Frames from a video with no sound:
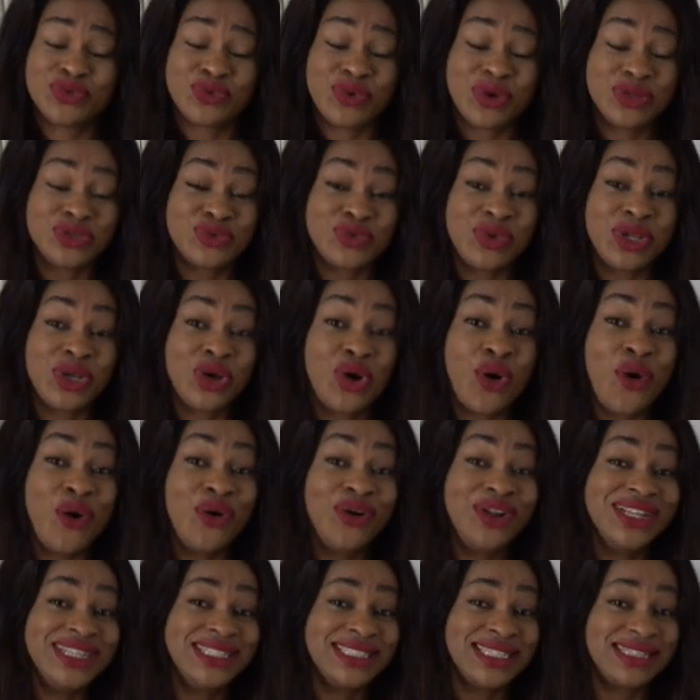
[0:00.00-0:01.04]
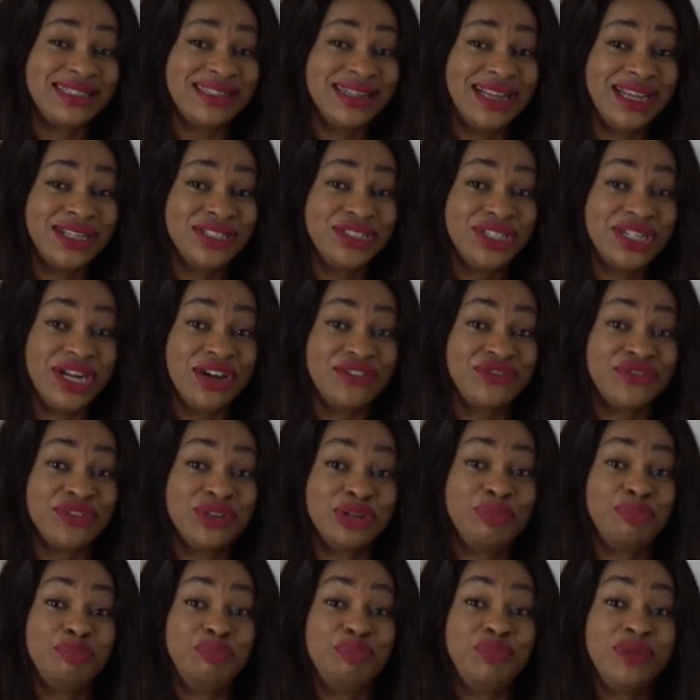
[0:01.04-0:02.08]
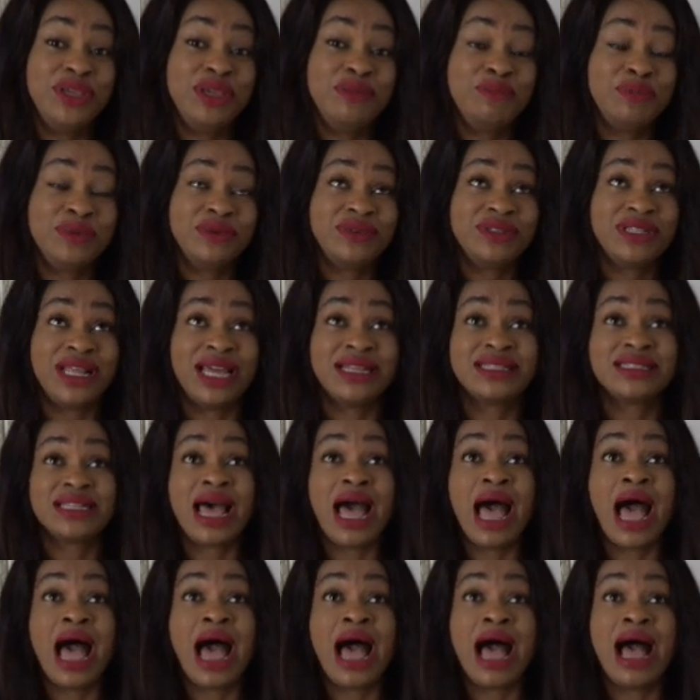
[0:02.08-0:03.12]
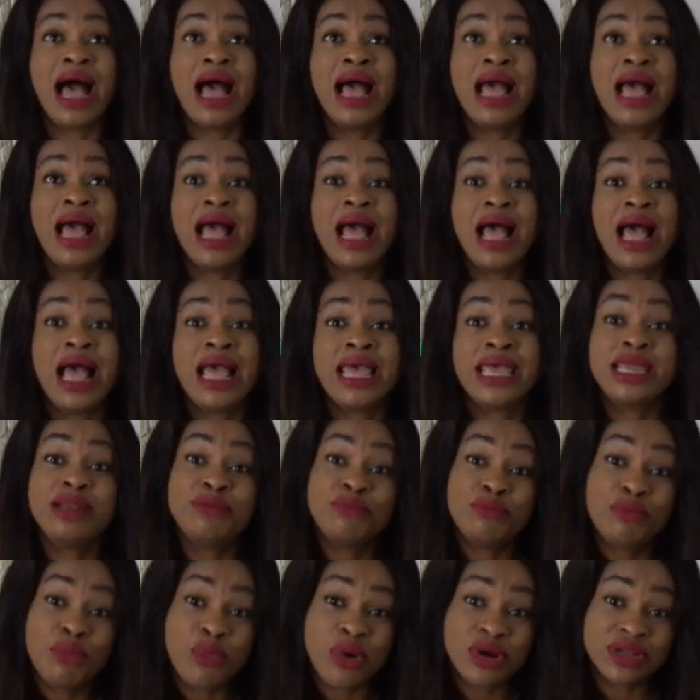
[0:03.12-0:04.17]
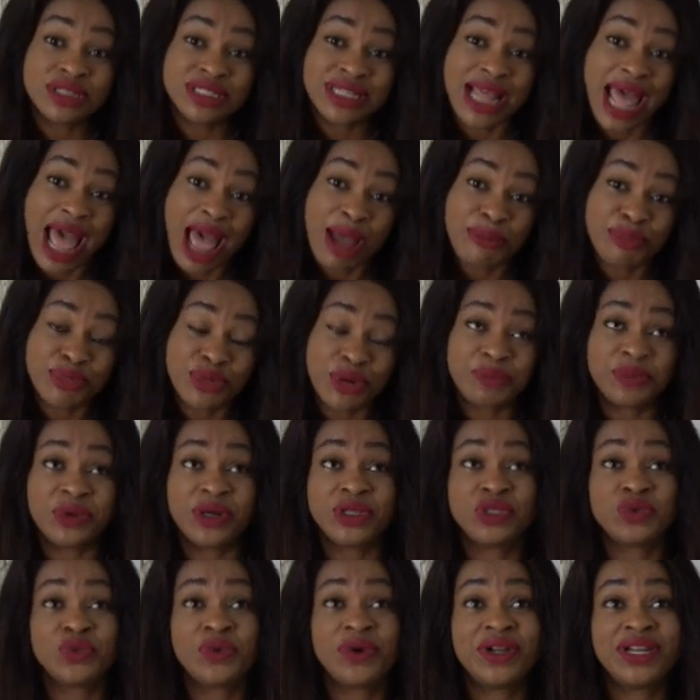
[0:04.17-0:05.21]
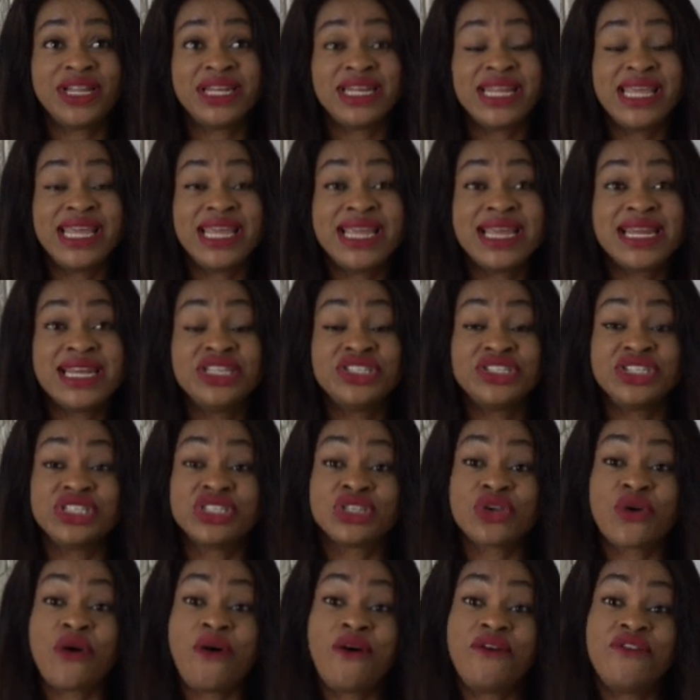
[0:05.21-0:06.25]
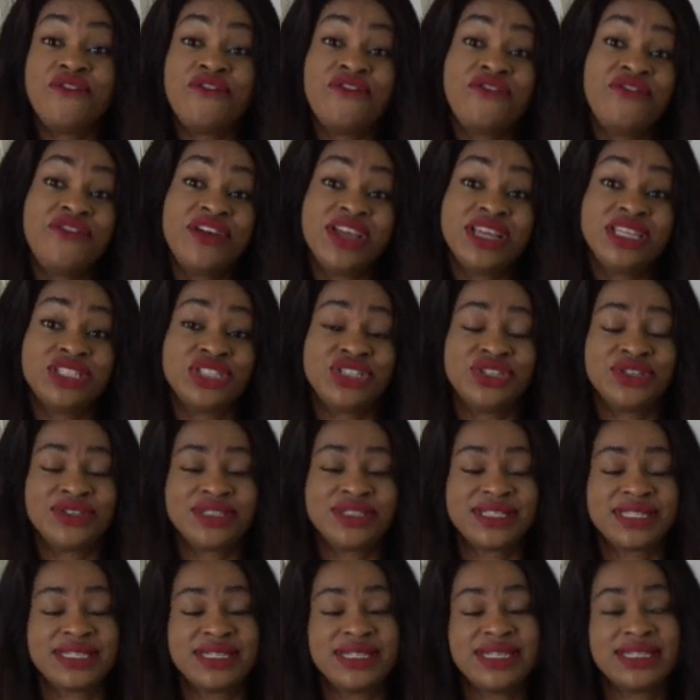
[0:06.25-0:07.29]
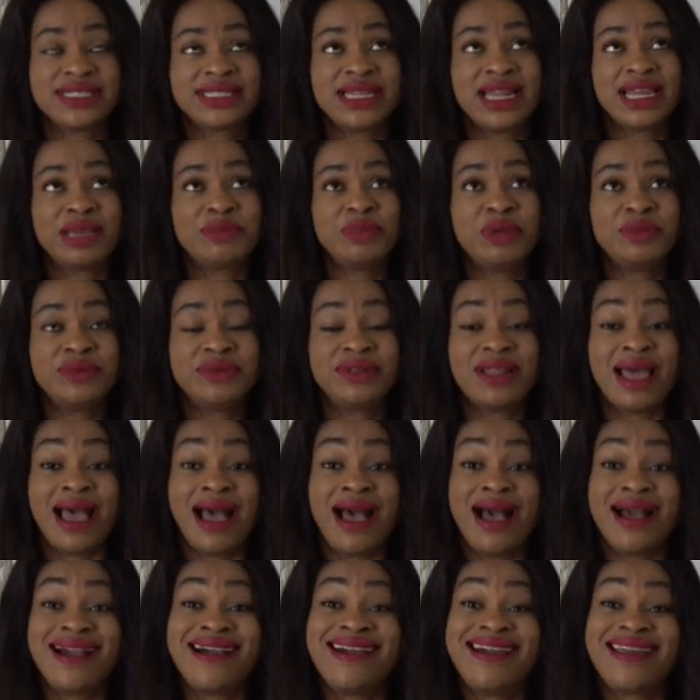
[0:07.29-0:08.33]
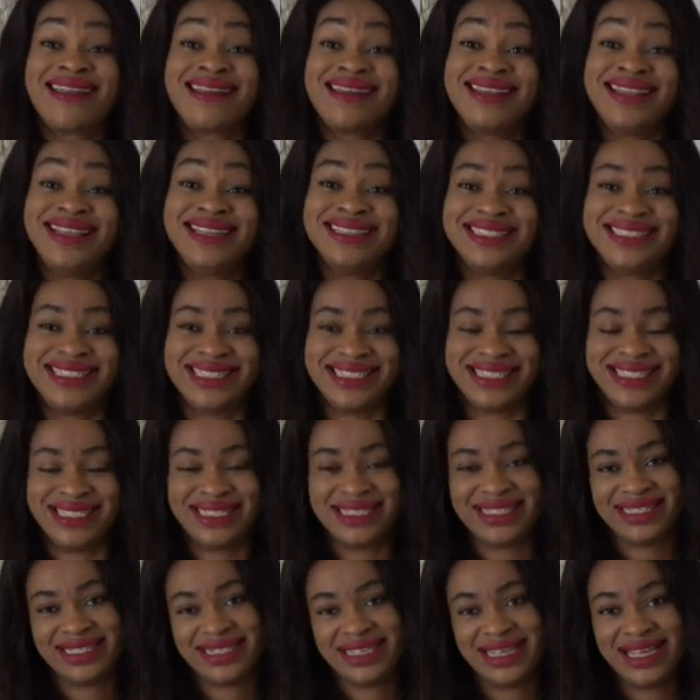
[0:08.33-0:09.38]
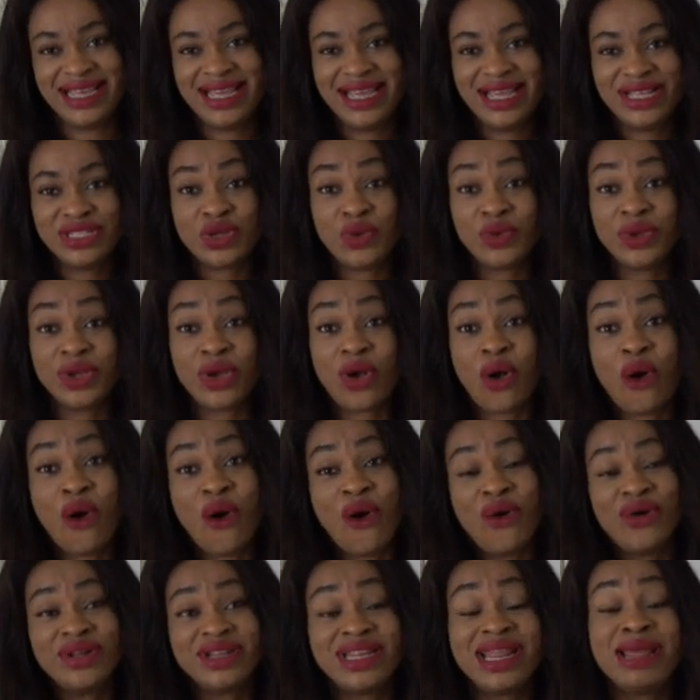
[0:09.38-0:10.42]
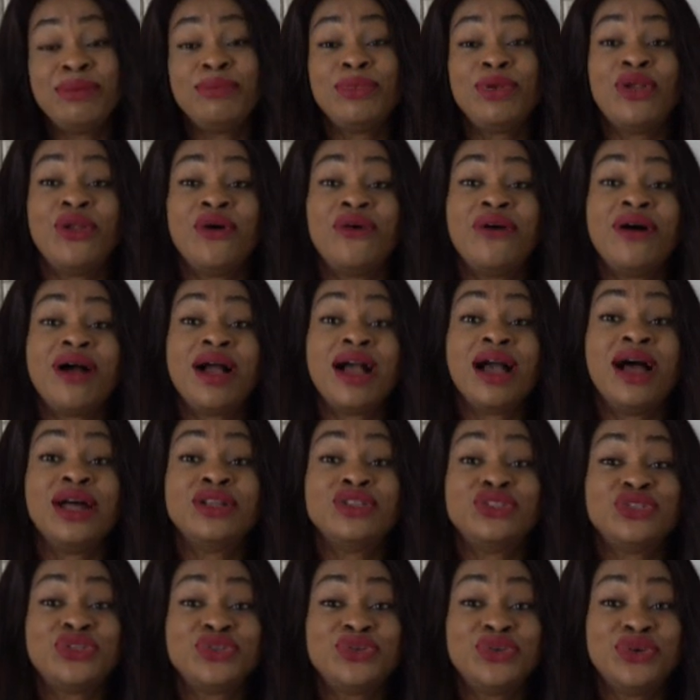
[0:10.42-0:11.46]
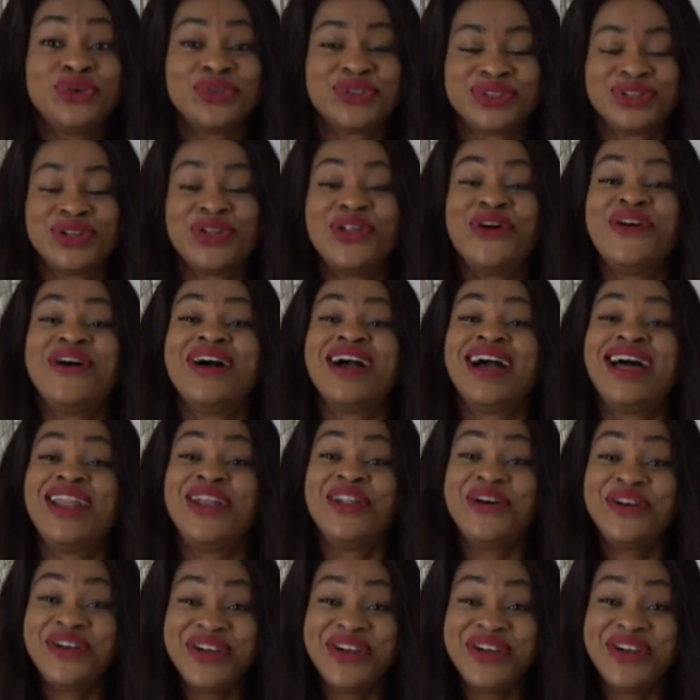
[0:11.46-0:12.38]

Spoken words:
what we call it in Nigeria, for the people that are, in most appropriate word in English, is covetousness, like people that are greedy. So we call them longer throat, longer.